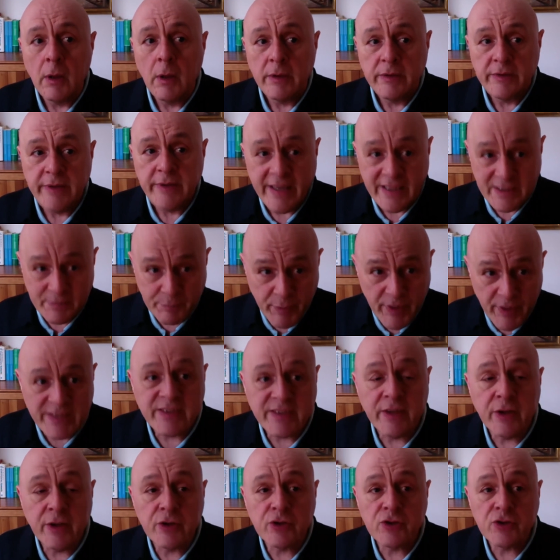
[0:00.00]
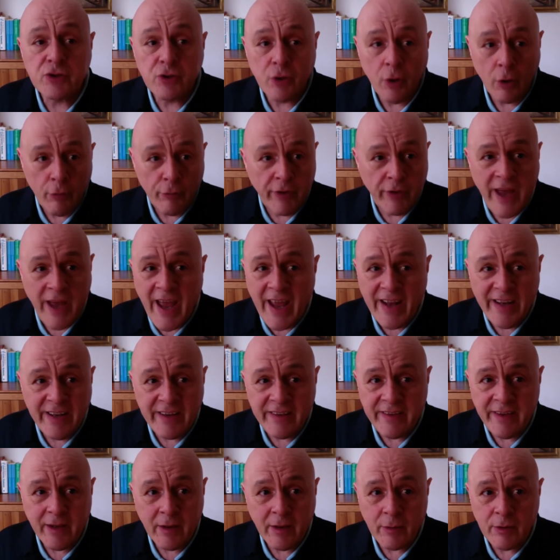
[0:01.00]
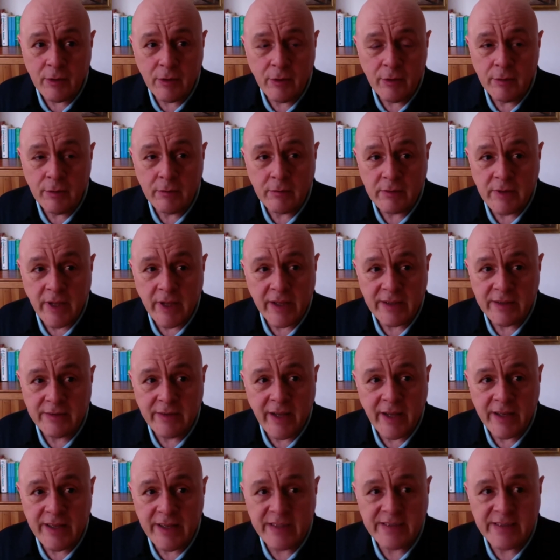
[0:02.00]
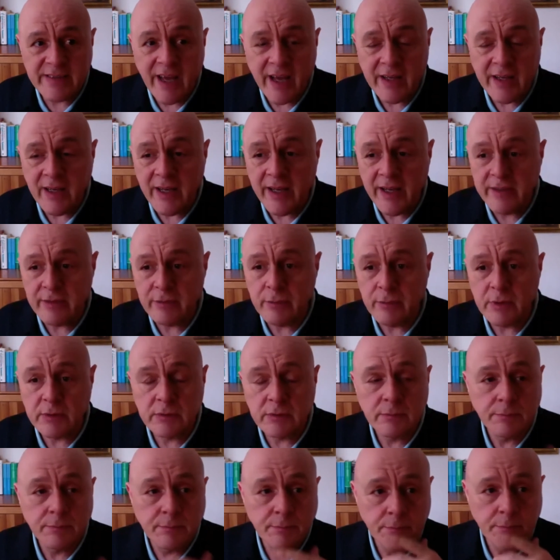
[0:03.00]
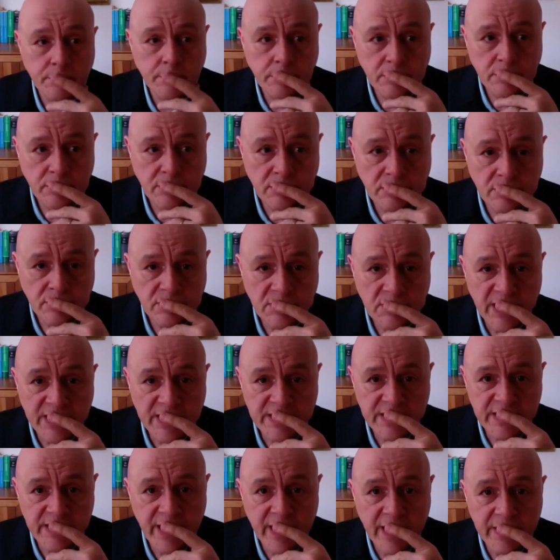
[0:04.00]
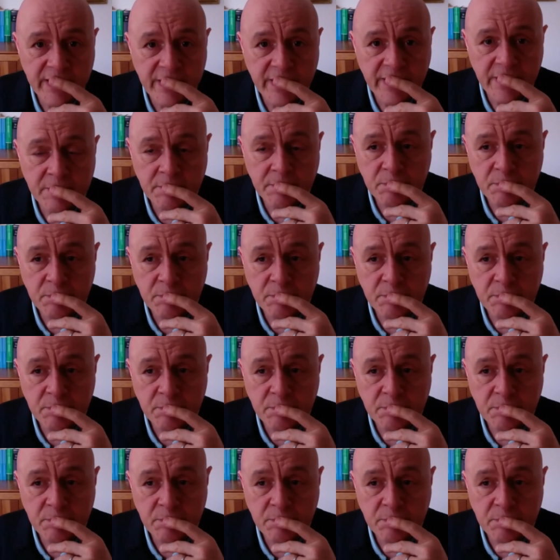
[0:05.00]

takes precedence over anything that is signed later on. That's the idea.